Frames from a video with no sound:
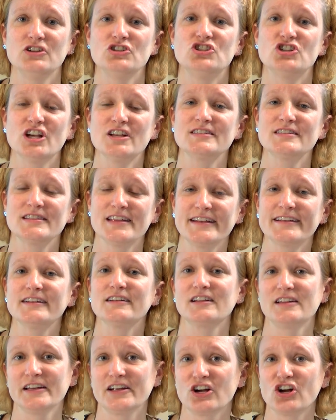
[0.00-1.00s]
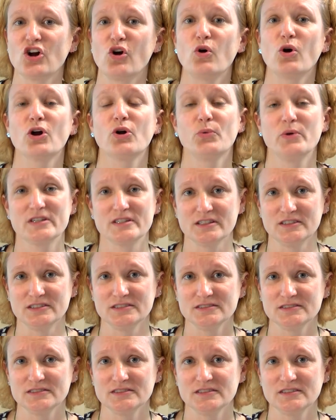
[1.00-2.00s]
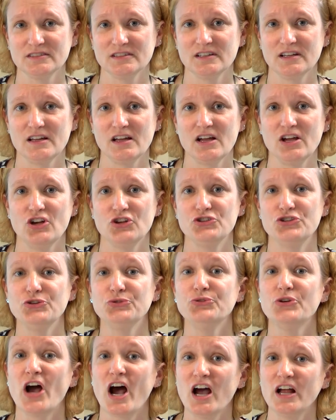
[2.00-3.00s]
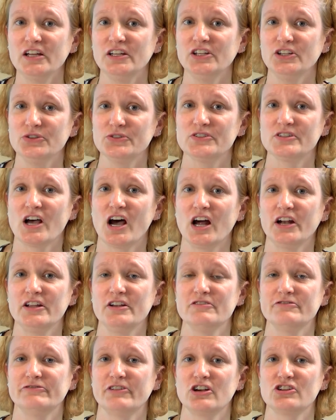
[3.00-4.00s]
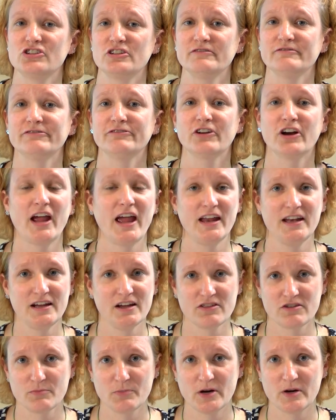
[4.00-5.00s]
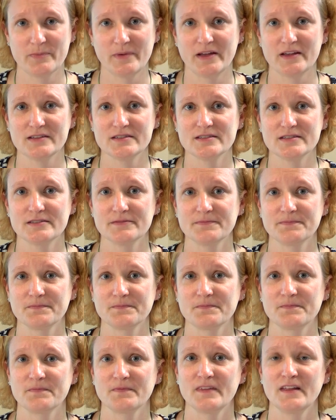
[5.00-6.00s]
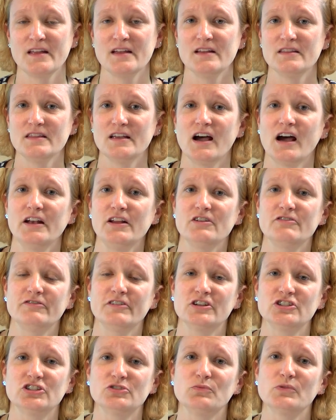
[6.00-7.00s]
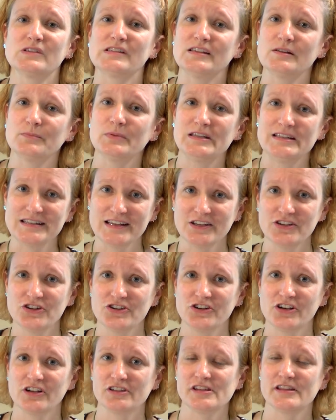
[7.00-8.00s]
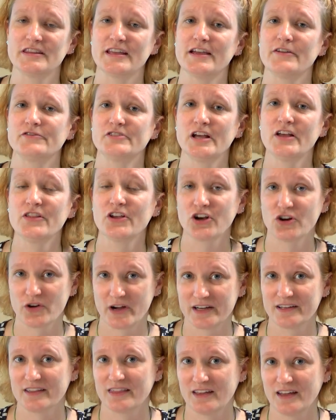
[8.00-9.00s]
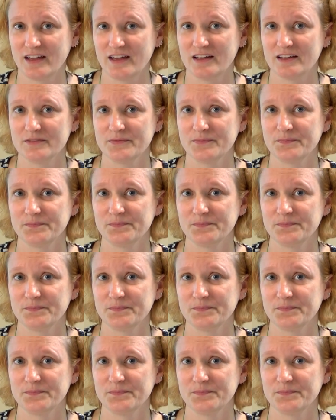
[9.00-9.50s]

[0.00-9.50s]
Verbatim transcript: just like a clicker or a whistle. Do not use the audio function for any other purpose. The audio function will simply tell your dog that they have done the correct thing.